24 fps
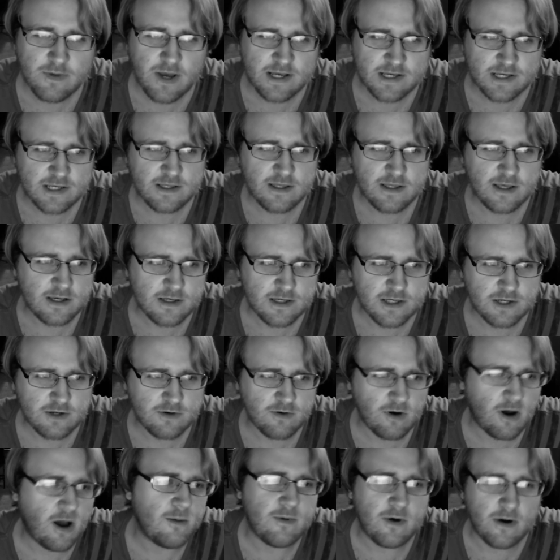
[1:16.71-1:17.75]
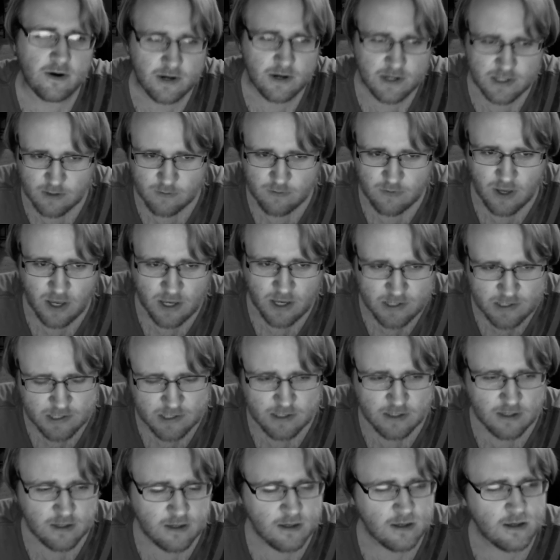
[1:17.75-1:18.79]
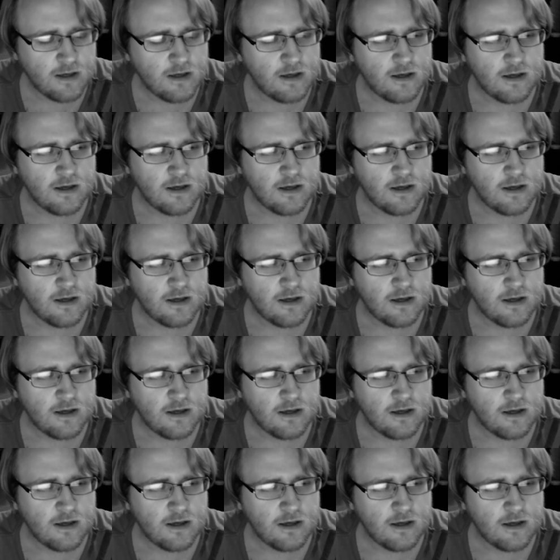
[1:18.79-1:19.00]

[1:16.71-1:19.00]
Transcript: best think strawberry is the best?